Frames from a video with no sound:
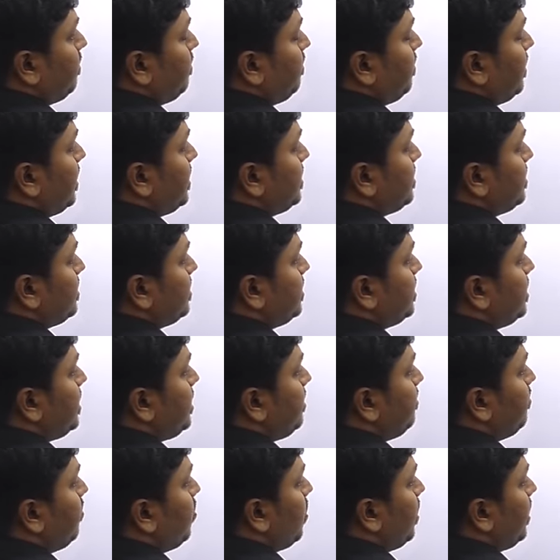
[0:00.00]
plus
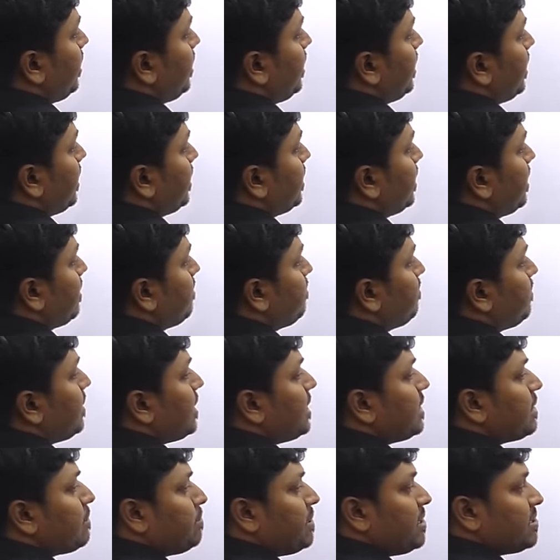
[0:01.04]
three boys can
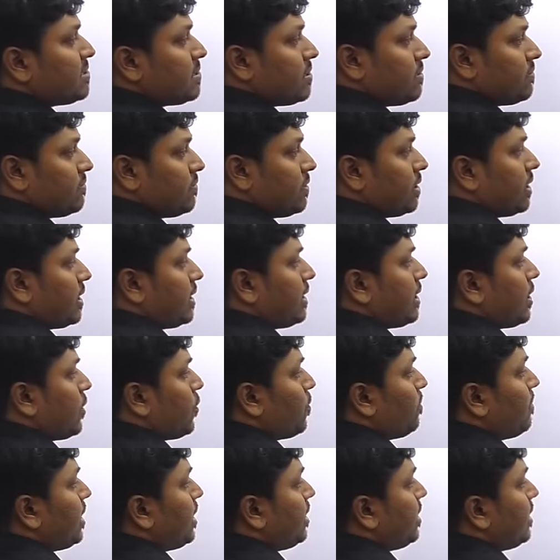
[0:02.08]
complete a piece of work in how
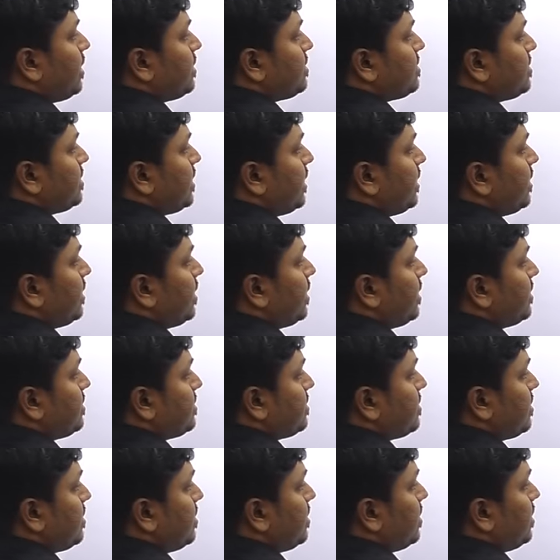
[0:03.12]
many days? 10
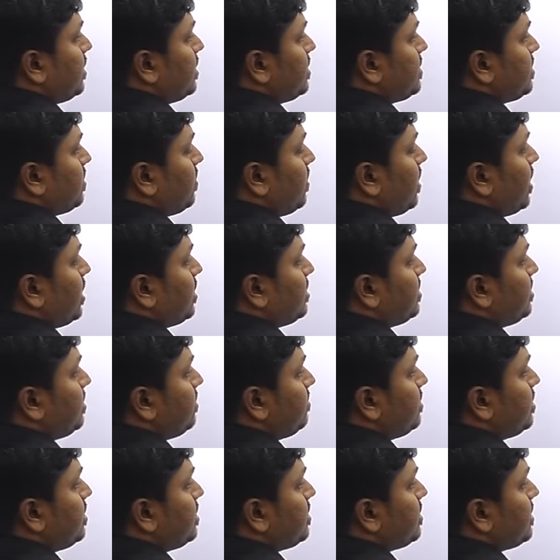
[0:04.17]
days. So
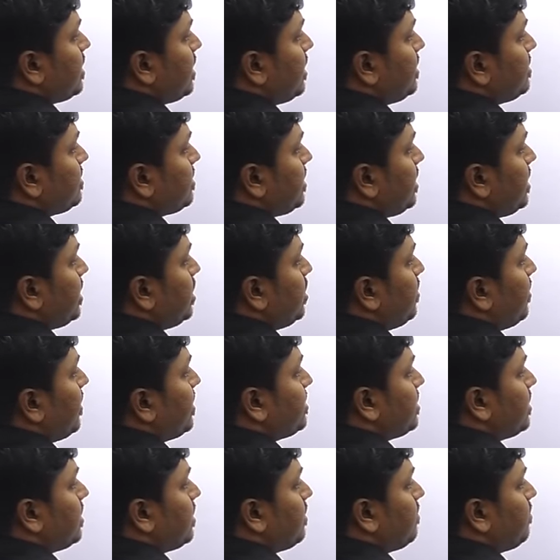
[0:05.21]
assume this as
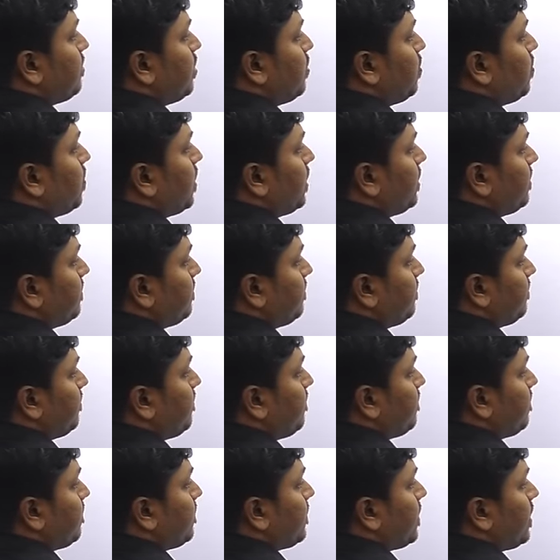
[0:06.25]
equation number one.
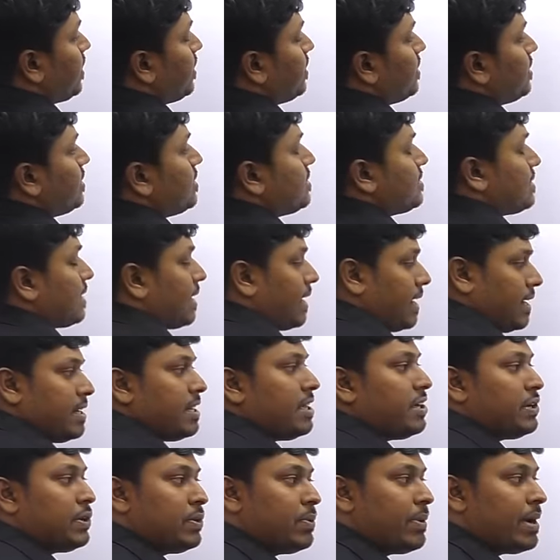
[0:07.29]
Second
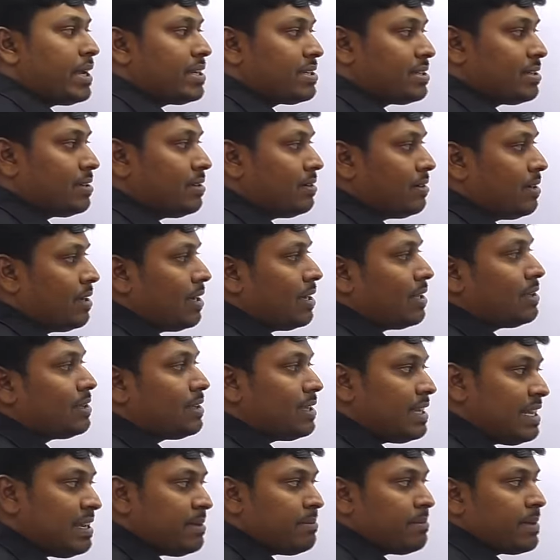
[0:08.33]
equation,
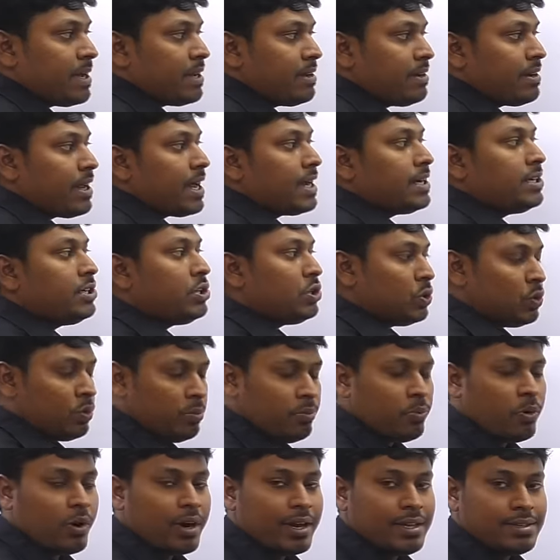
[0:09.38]
three men and two
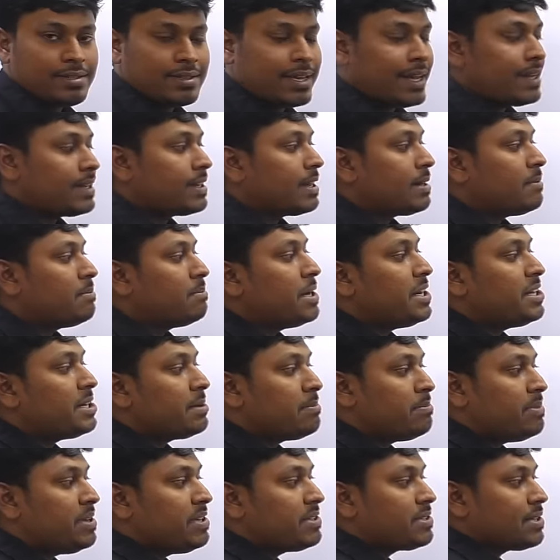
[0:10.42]
boys can complete a
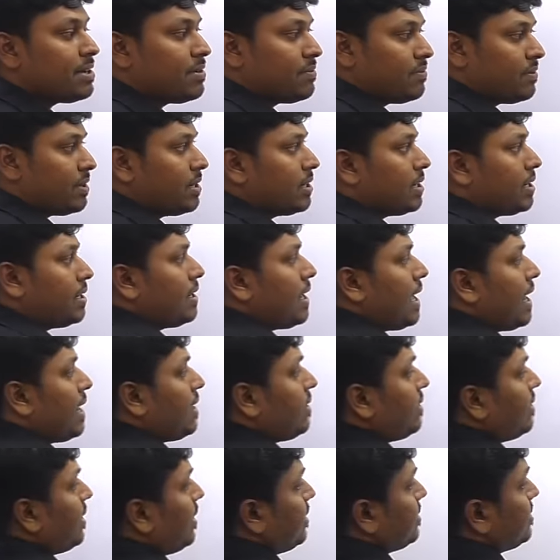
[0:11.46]
piece of work in
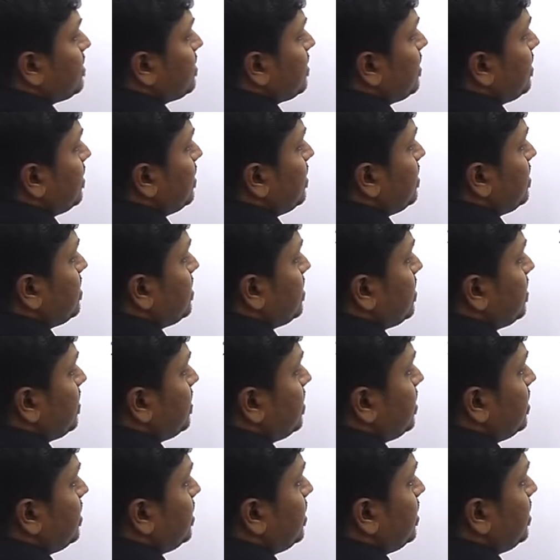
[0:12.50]
8 days. So
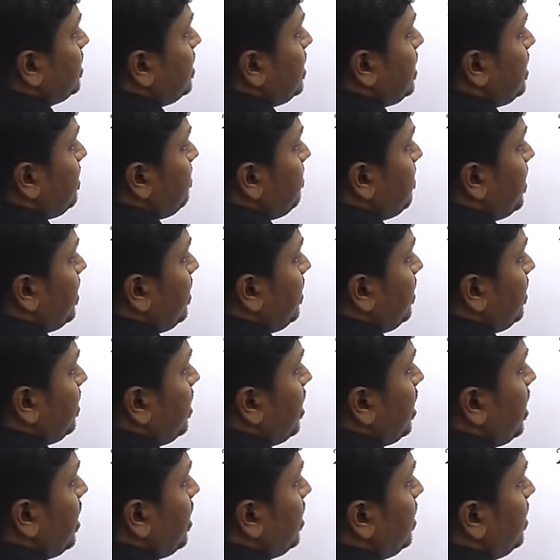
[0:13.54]
three men
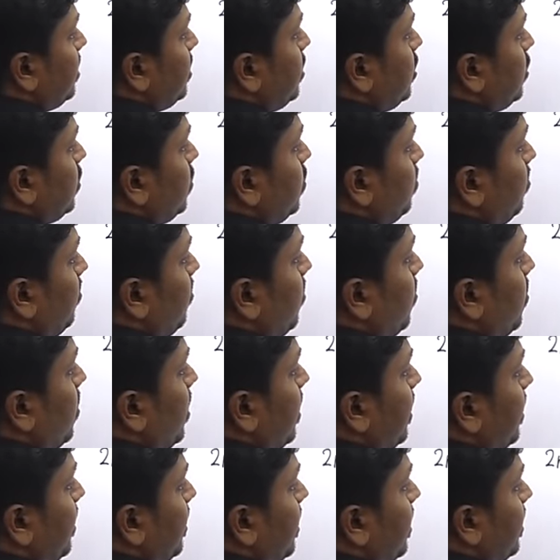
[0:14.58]
and two
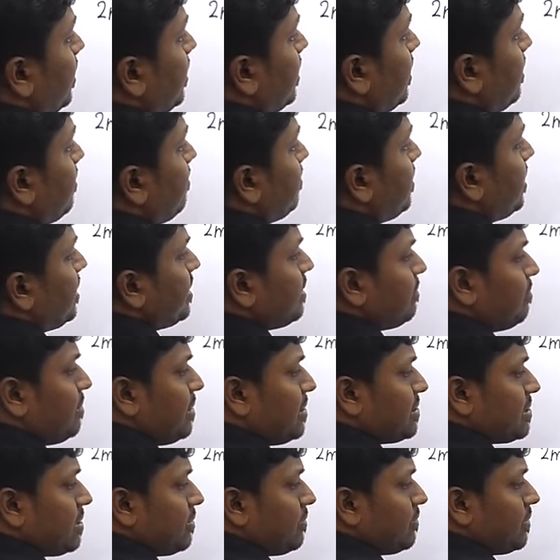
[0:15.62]
boys can complete a
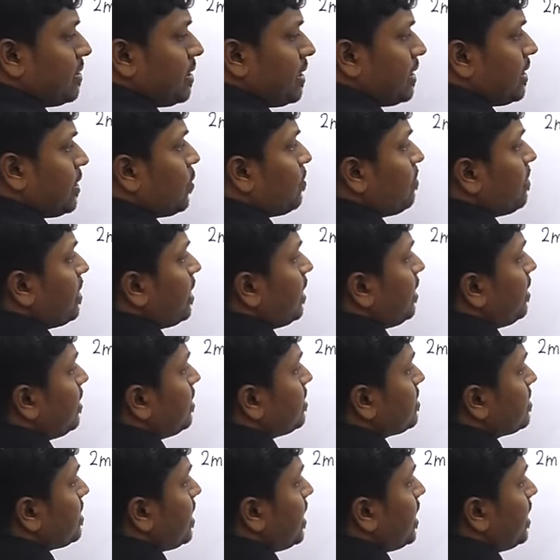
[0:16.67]
piece of work in how many
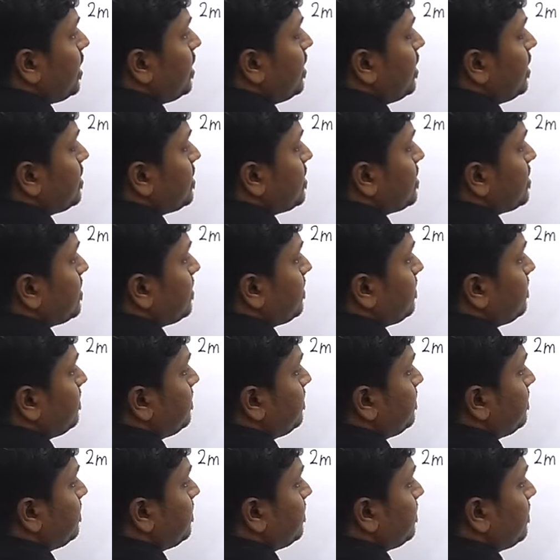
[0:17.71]
days? 8 days.
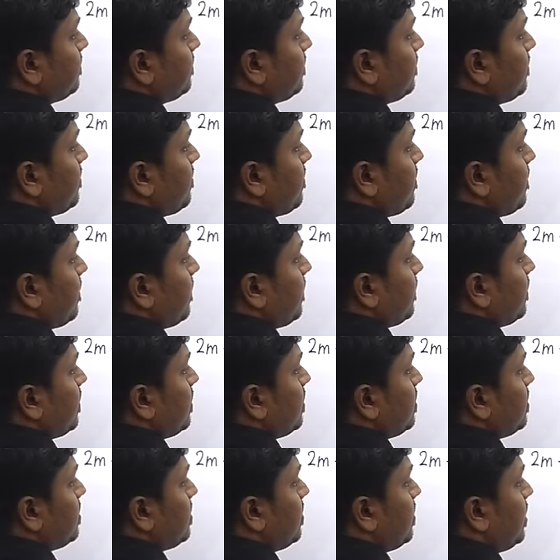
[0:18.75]

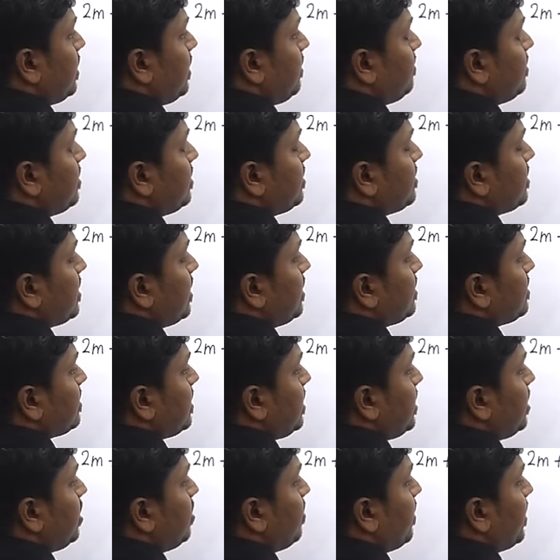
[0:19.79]
So keep this as
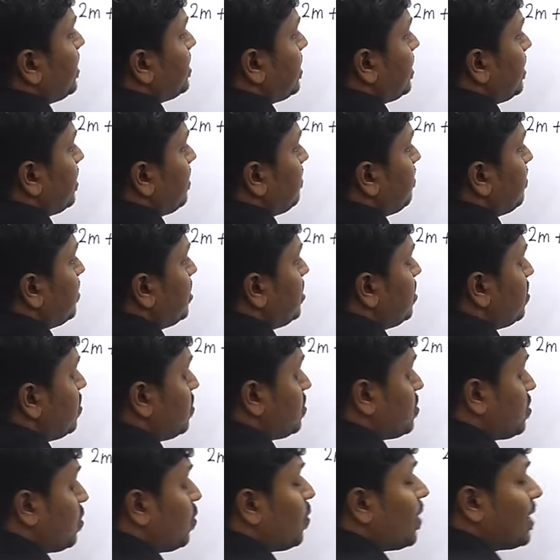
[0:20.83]
equation number two.
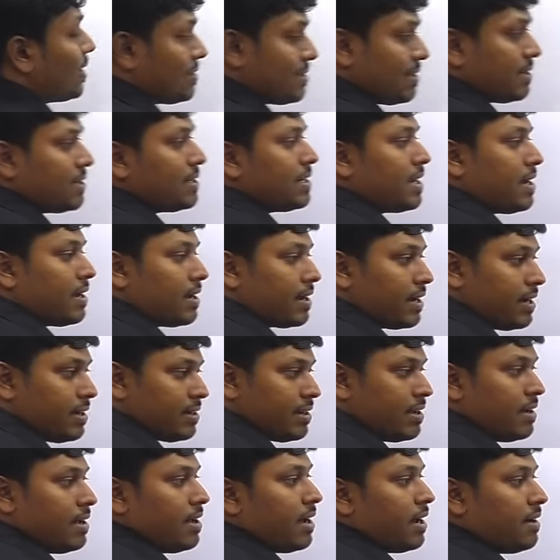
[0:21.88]
So what is our
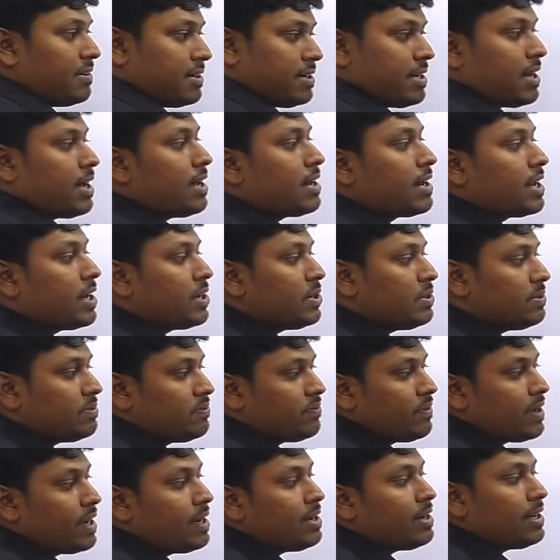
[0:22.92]
target? Our target to
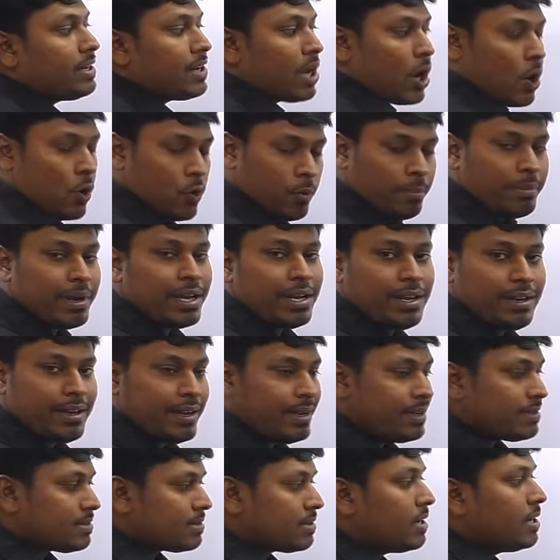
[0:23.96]
find in how many
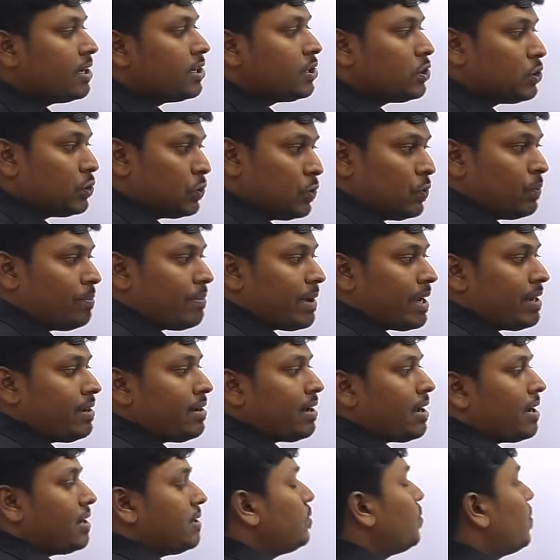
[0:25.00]
days two
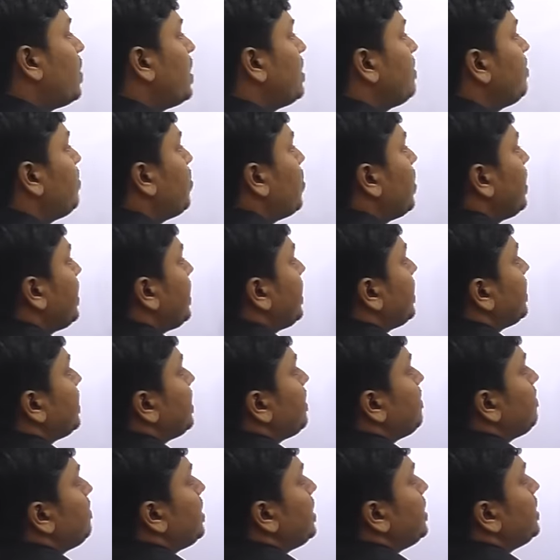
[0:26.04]
men and one boy can
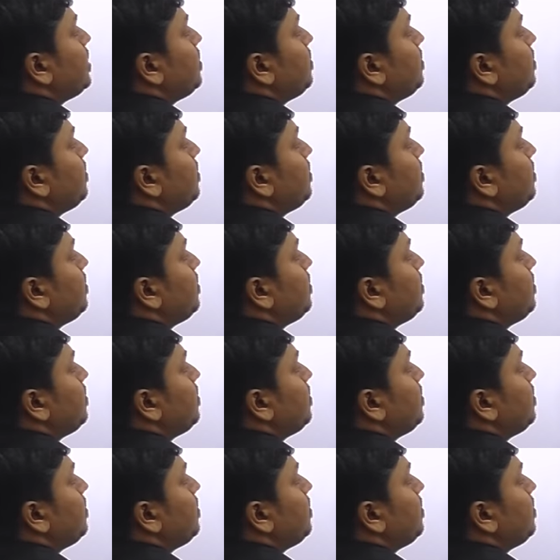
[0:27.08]
complete a